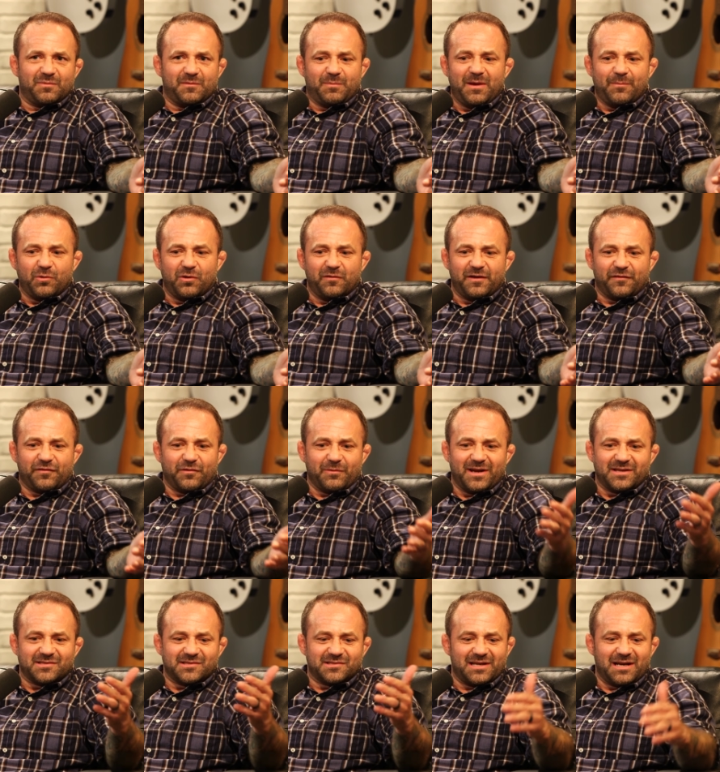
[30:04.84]
people of different
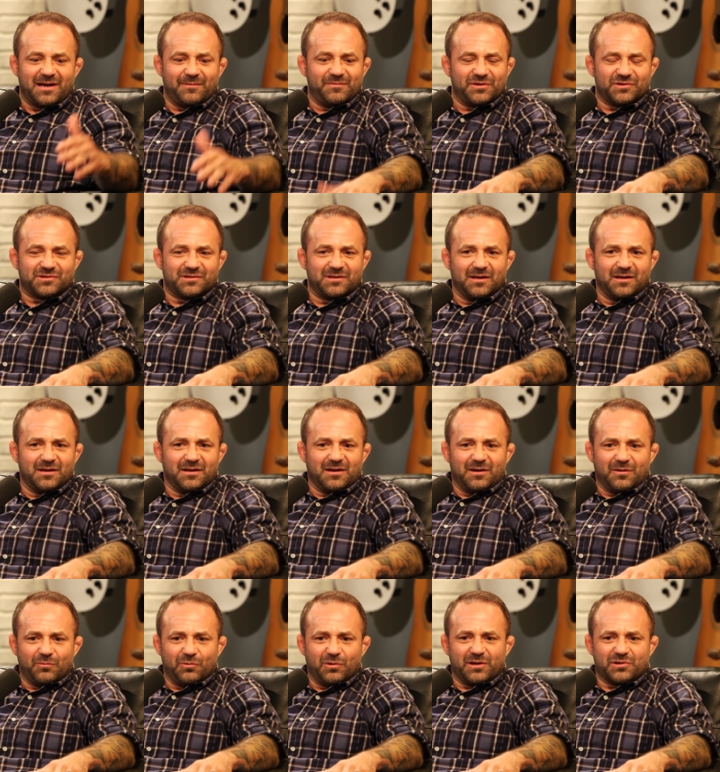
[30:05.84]
races that I'm just
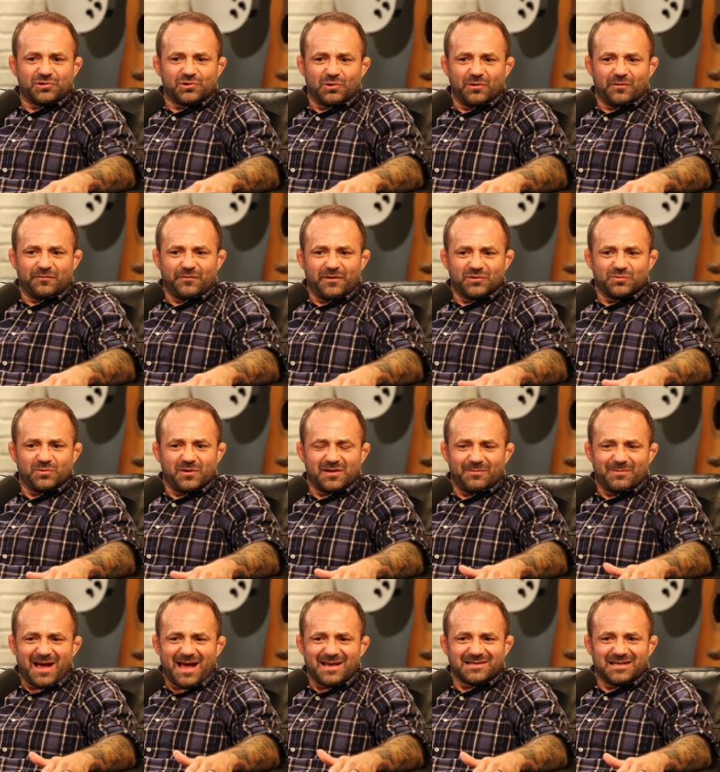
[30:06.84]
really strong friends with.
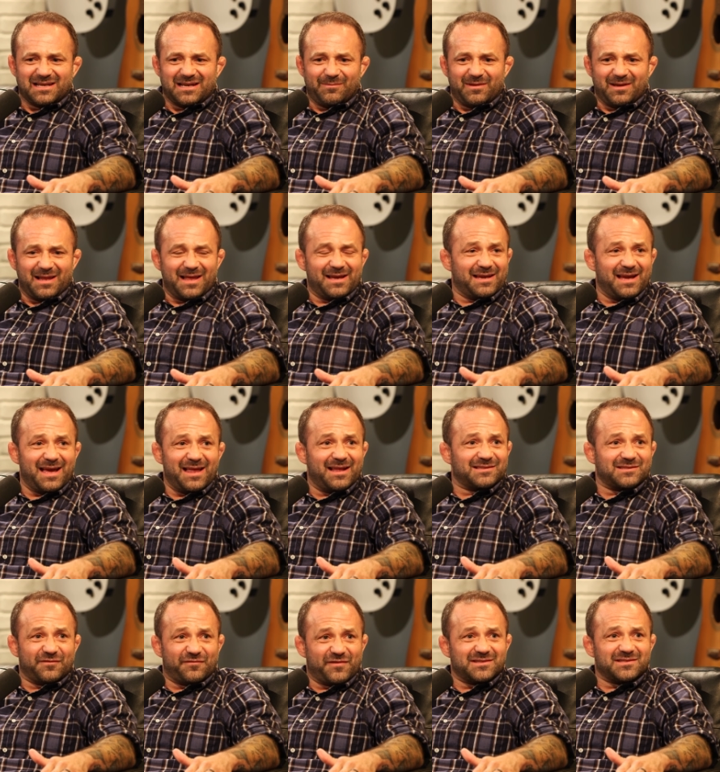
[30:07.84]
I'm asking them, and they're like, "Yeah,
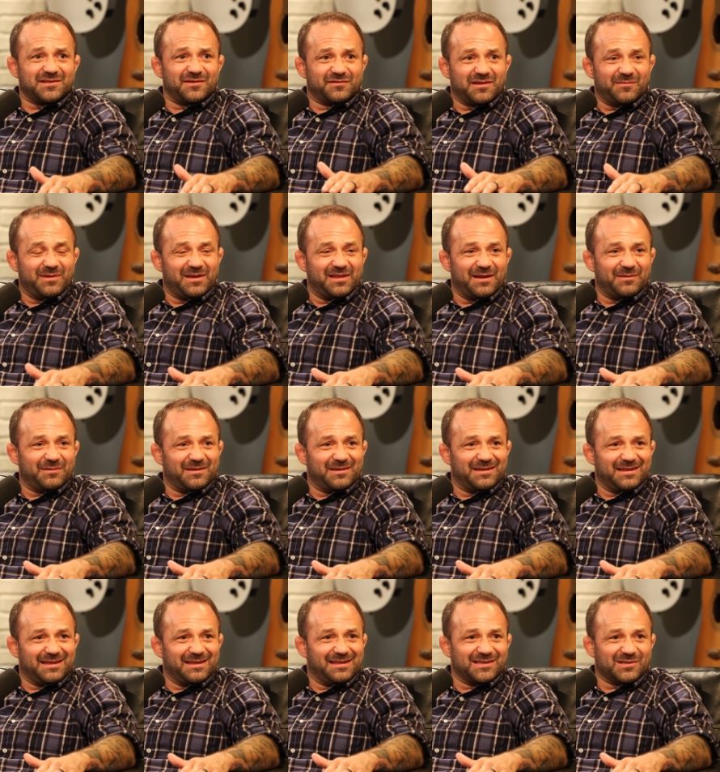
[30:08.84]
that's offensive to me. That
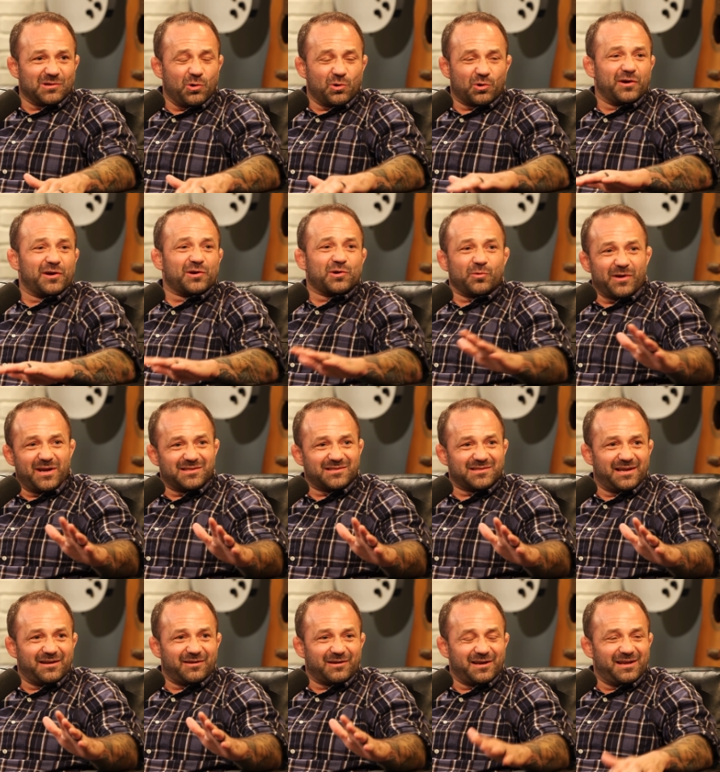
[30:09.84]
this whole critical race
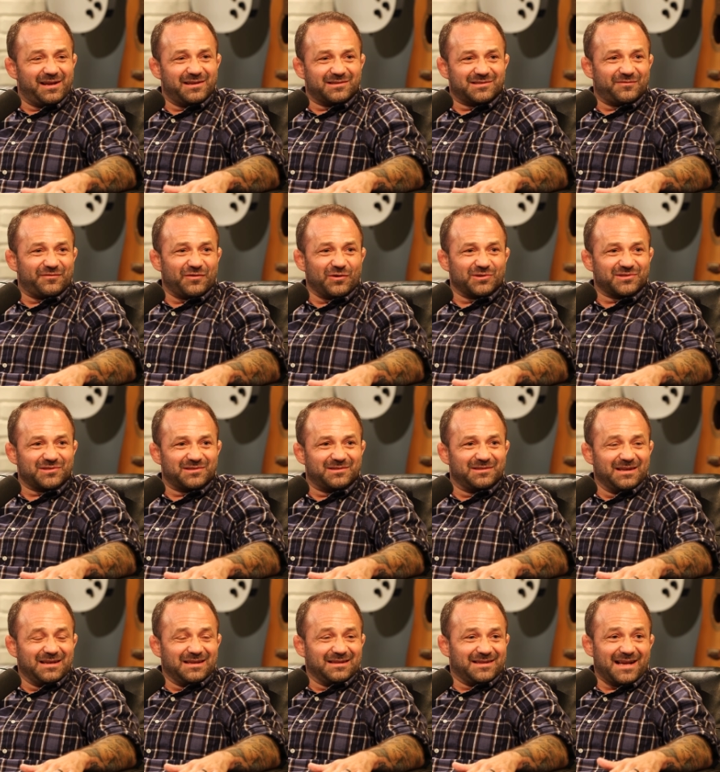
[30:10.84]
theory is the first.
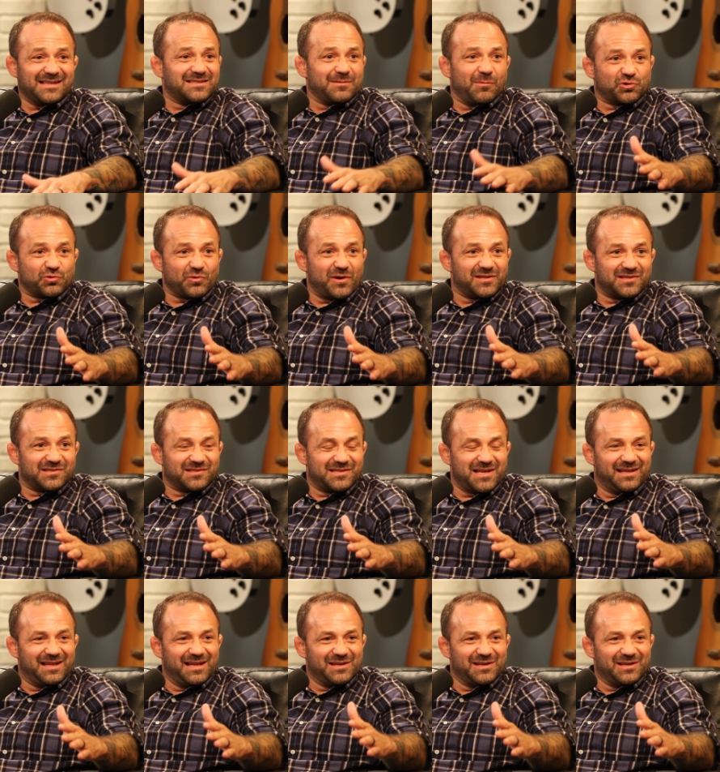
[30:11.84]
Yeah. That's the most racist thing